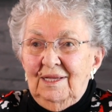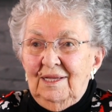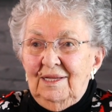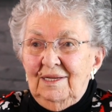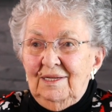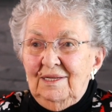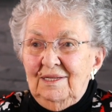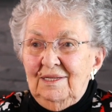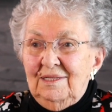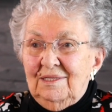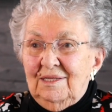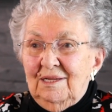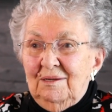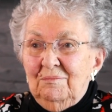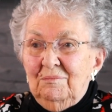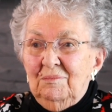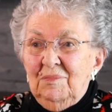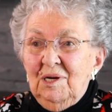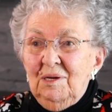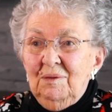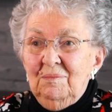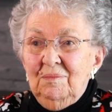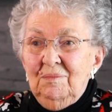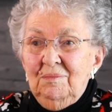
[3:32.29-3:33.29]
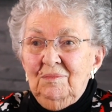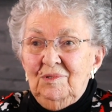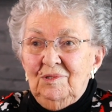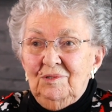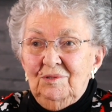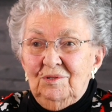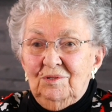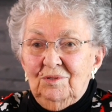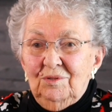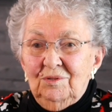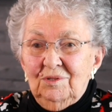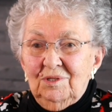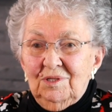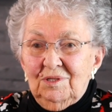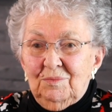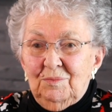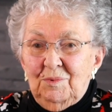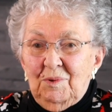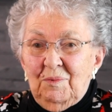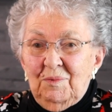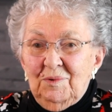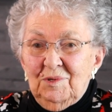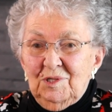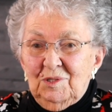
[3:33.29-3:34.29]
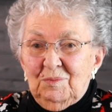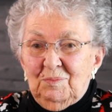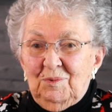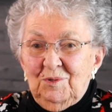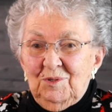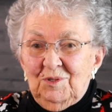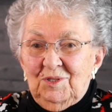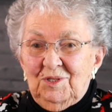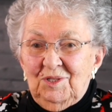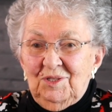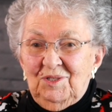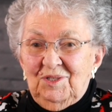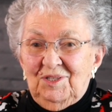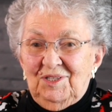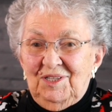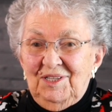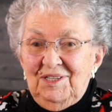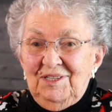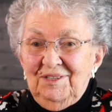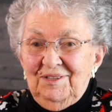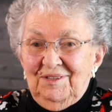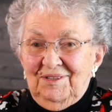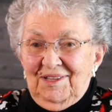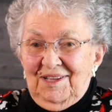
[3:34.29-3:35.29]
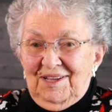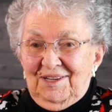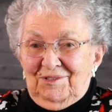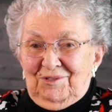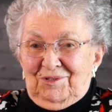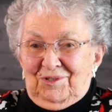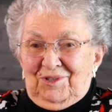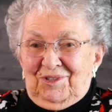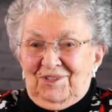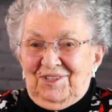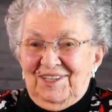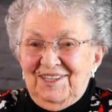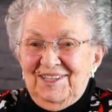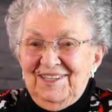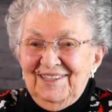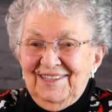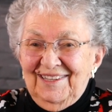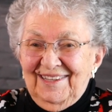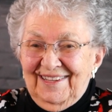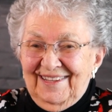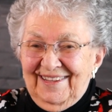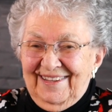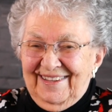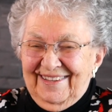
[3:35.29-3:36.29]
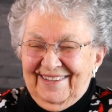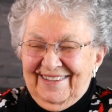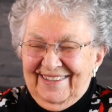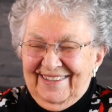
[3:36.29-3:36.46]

and he said, Mom, you told us we weren't supposed to steal. That's stealing.